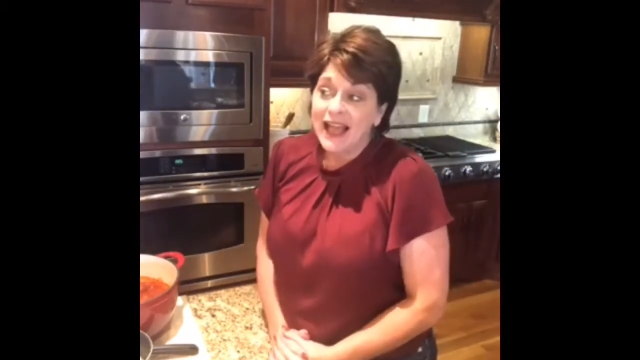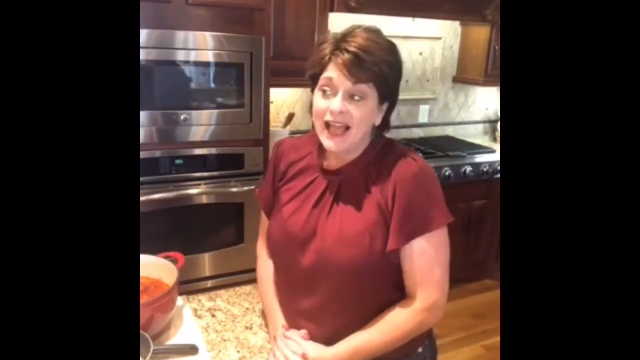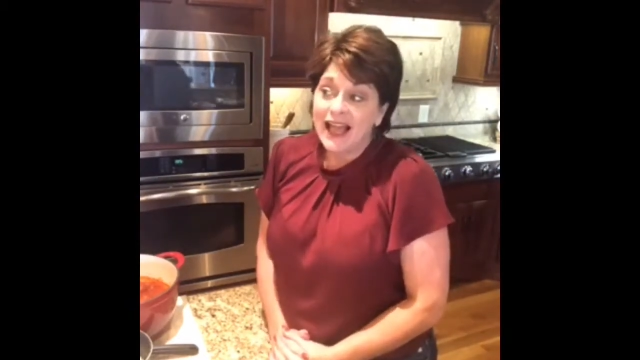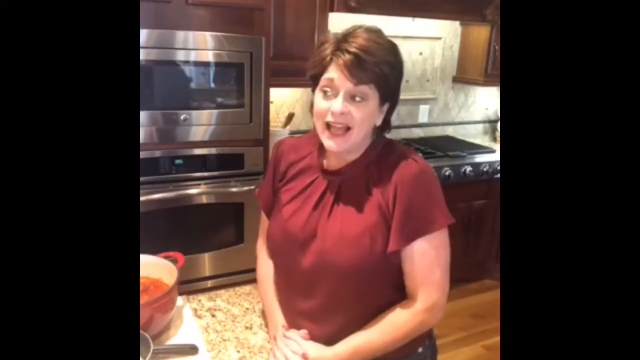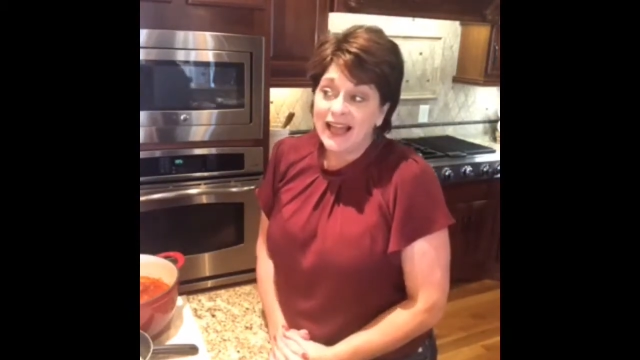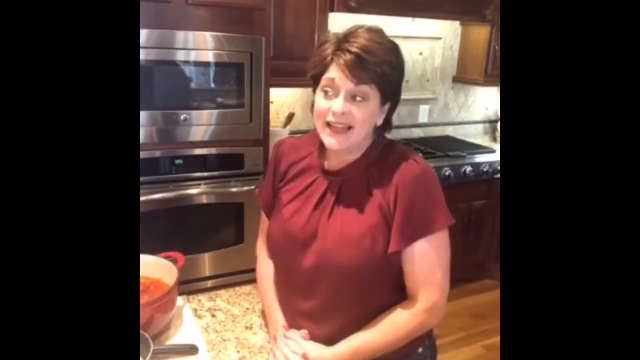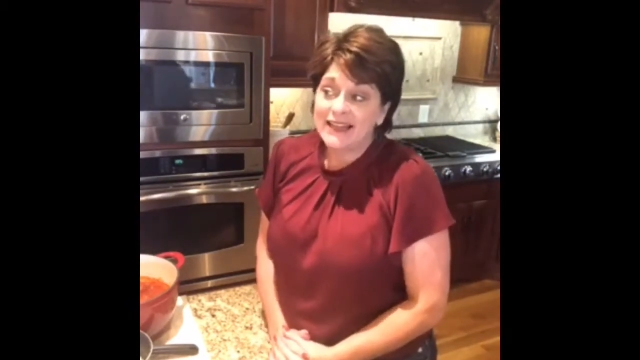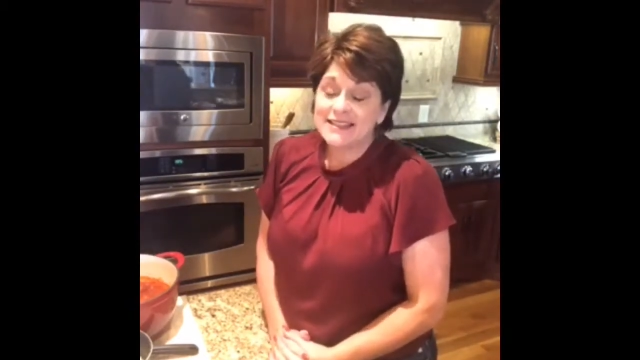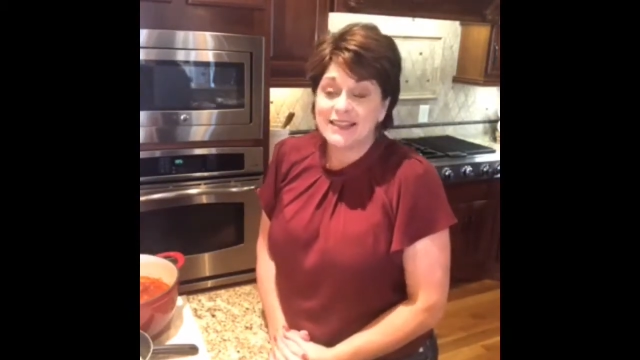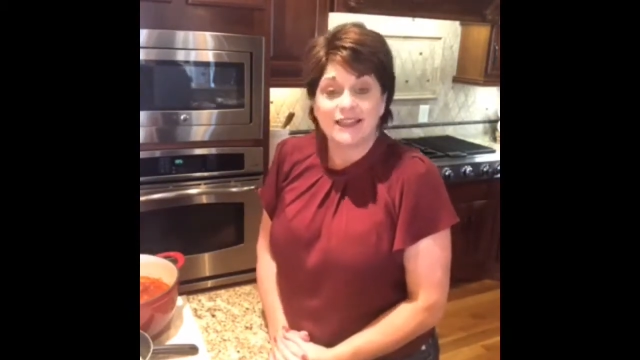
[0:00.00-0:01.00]
I
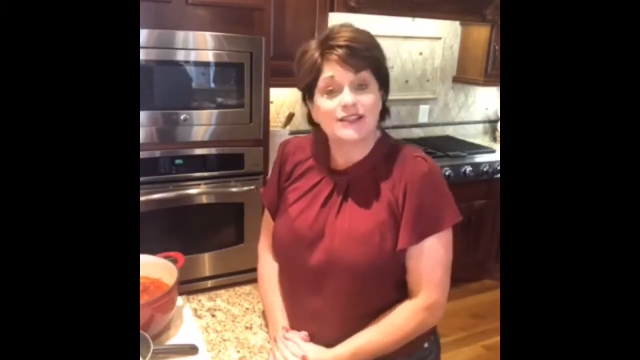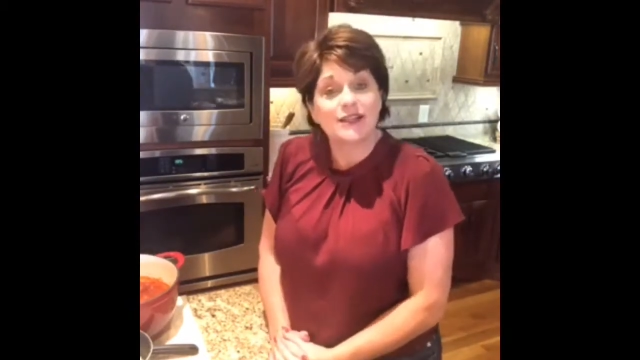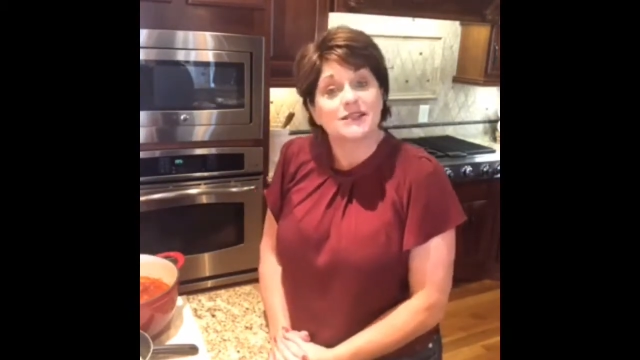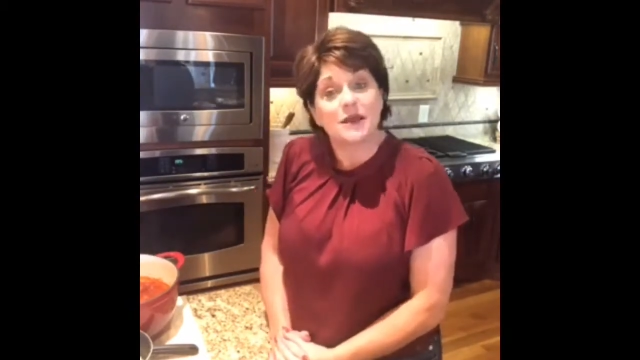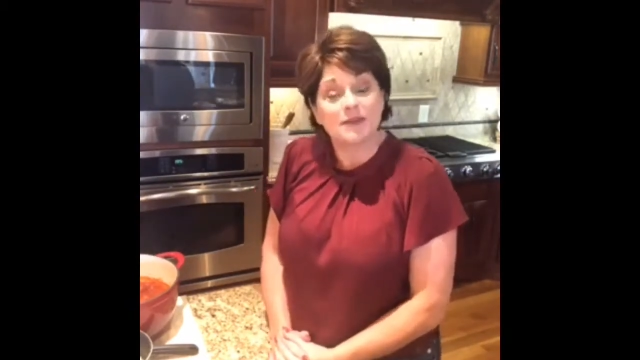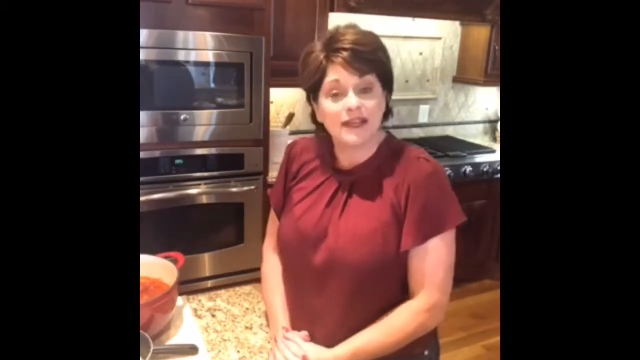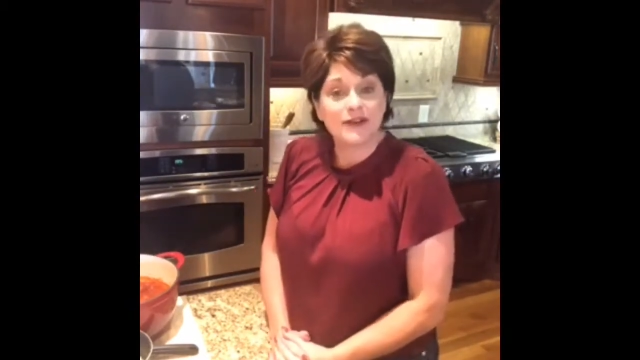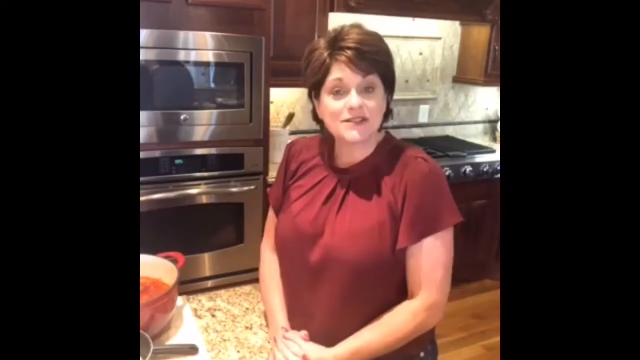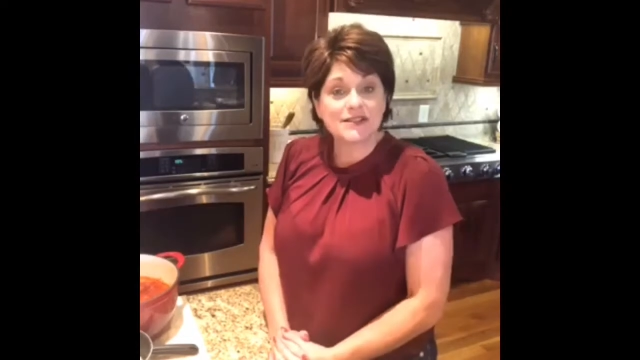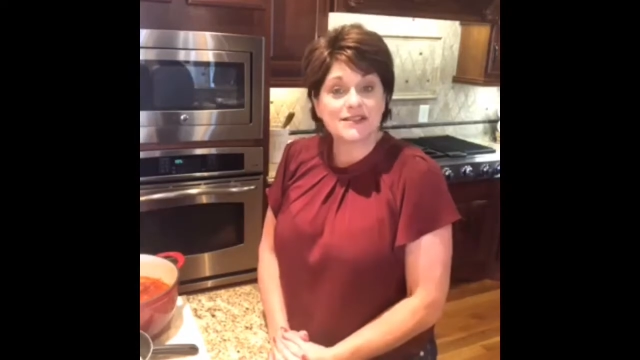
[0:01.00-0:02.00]
had seen this on somebody
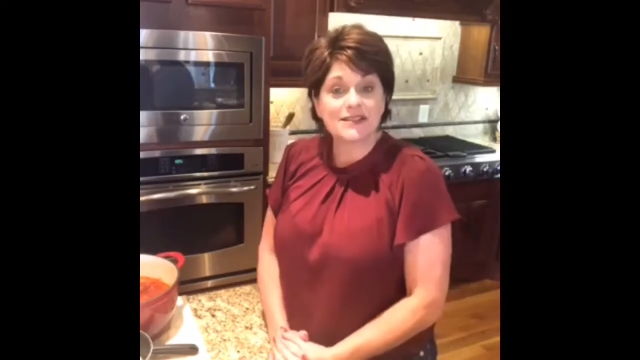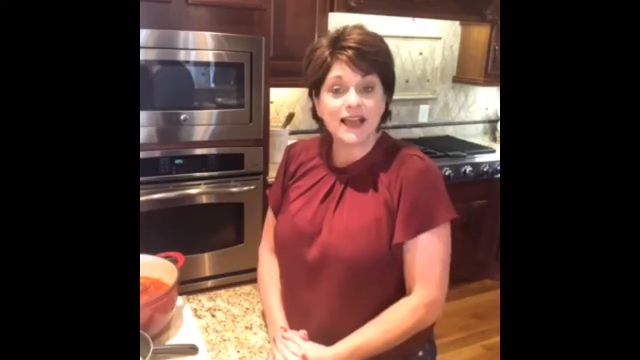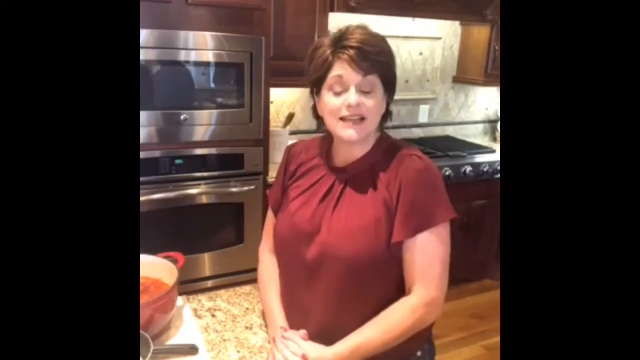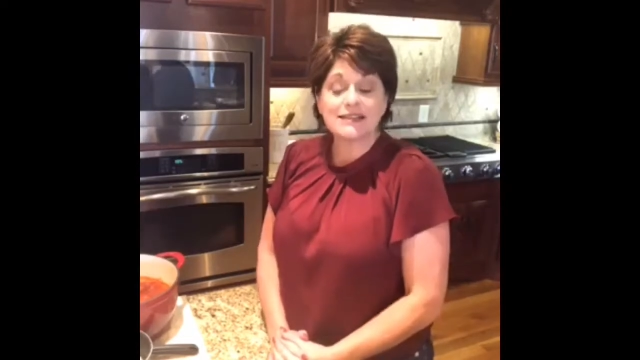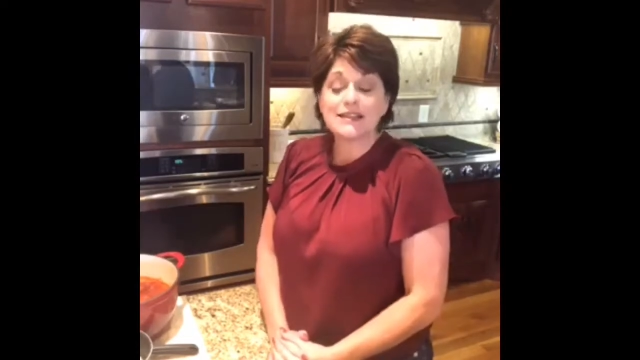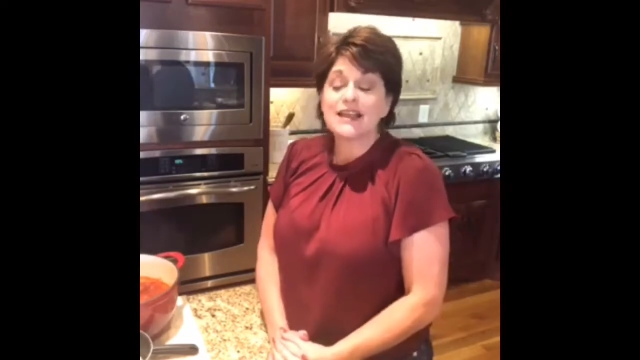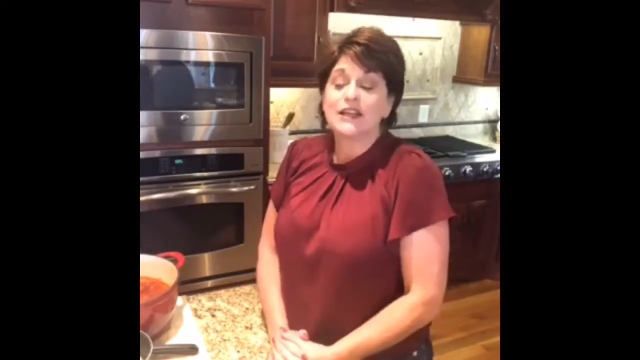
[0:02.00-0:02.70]
else's site.